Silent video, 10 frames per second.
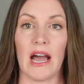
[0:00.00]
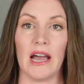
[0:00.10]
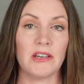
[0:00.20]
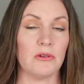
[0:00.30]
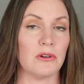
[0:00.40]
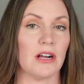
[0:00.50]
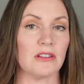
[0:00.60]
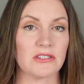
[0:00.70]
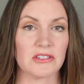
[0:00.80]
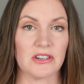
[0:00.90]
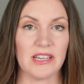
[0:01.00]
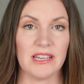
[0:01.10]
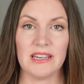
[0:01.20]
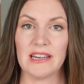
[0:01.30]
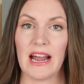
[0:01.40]
I know what colors are
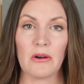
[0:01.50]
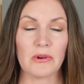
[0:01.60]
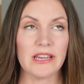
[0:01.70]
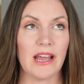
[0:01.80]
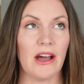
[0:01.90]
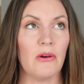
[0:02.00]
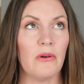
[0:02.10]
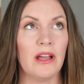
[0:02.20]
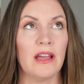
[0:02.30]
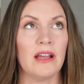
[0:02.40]
in and out right now.